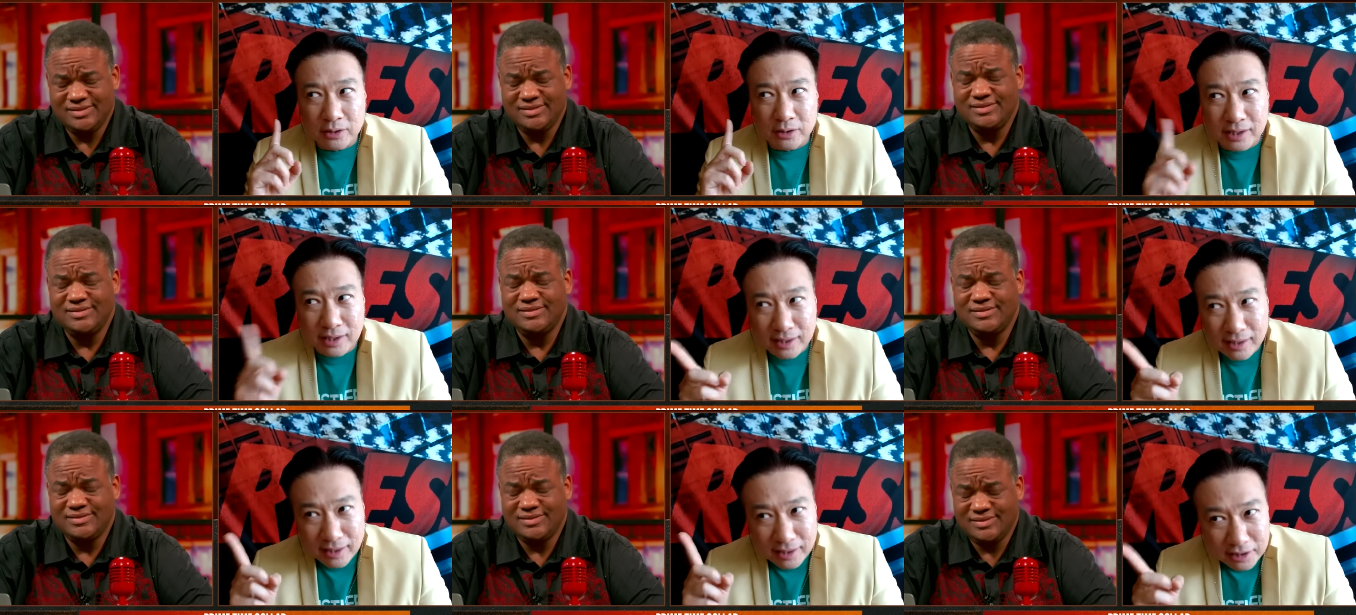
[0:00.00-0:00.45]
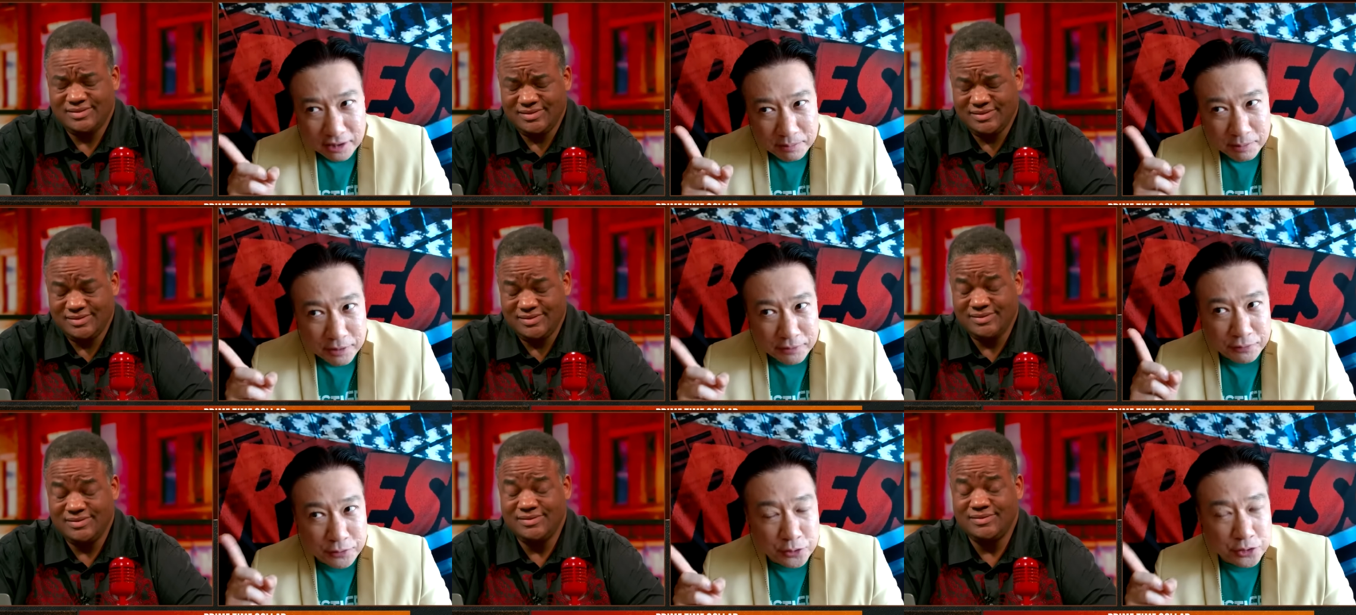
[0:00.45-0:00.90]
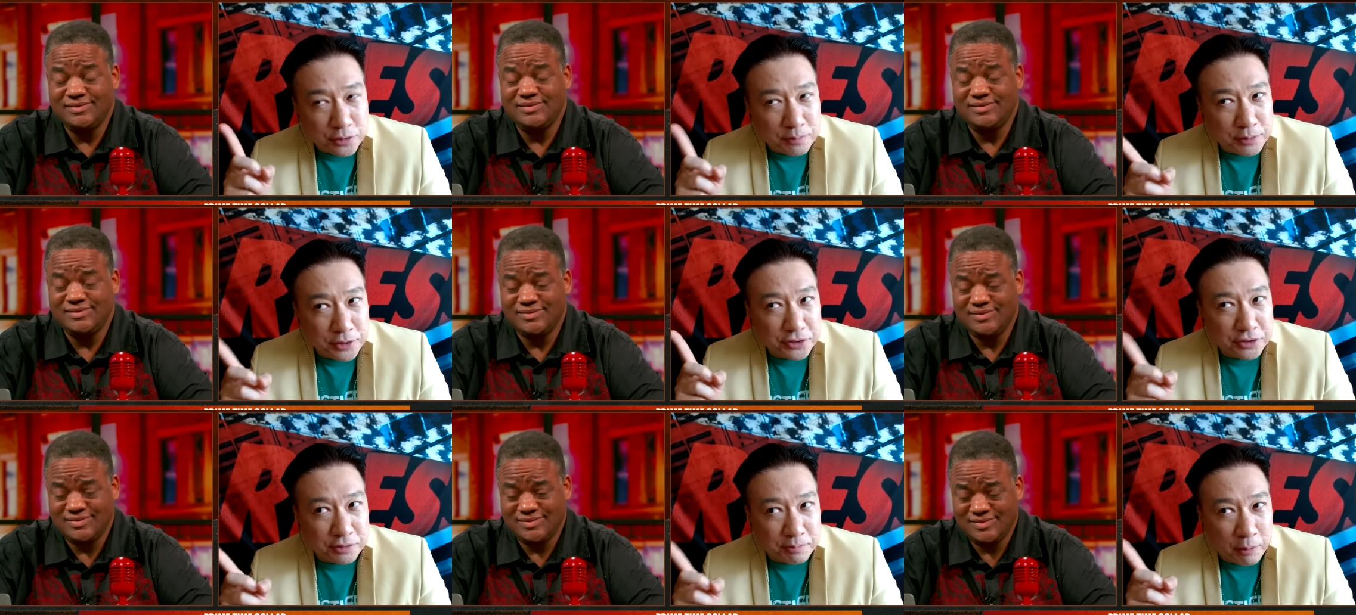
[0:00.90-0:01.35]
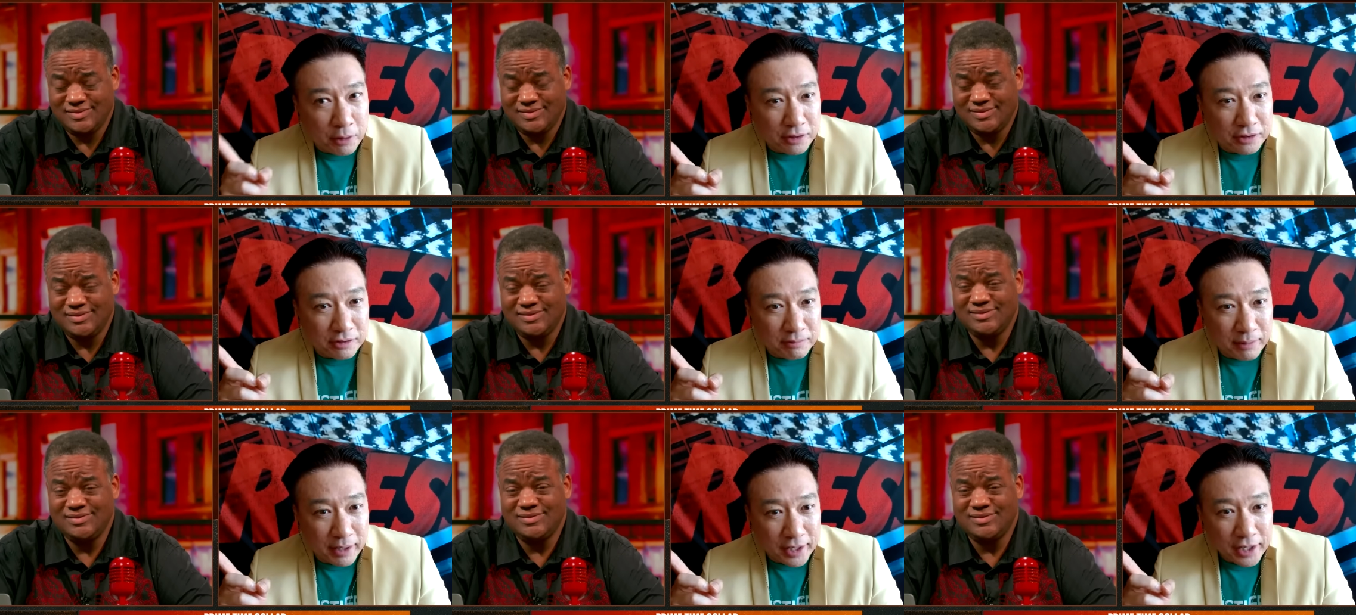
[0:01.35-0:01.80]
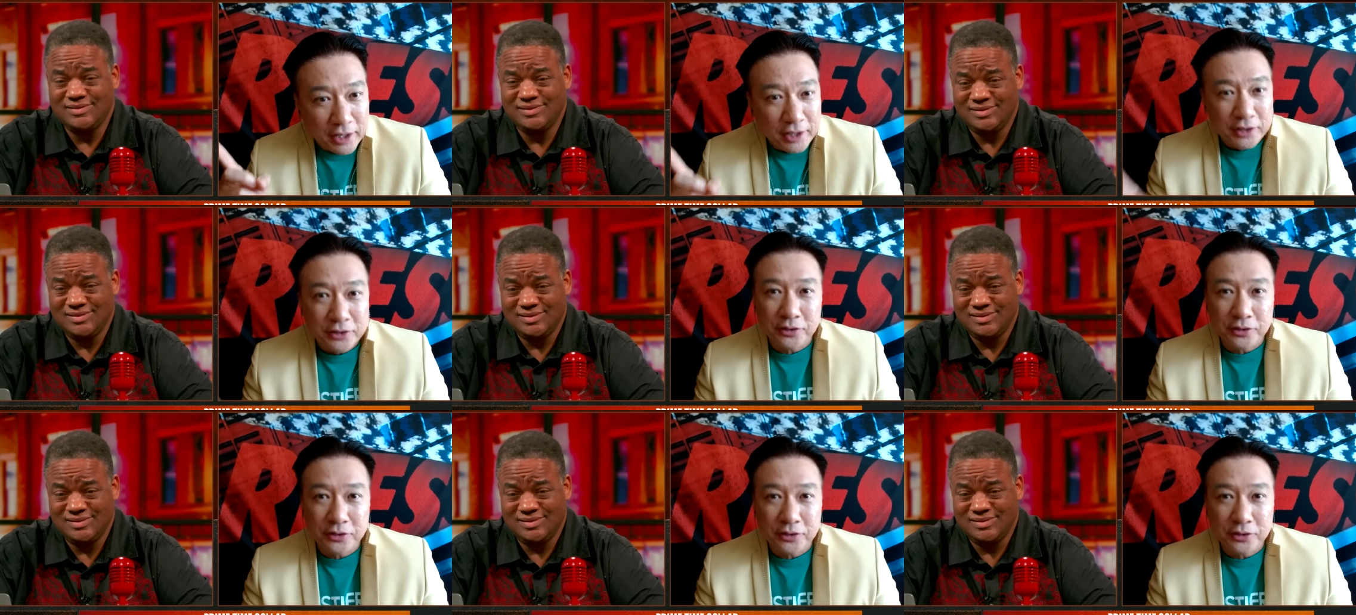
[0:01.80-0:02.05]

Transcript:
Speaker 1: you know what, that guy could be a future business partner of mine.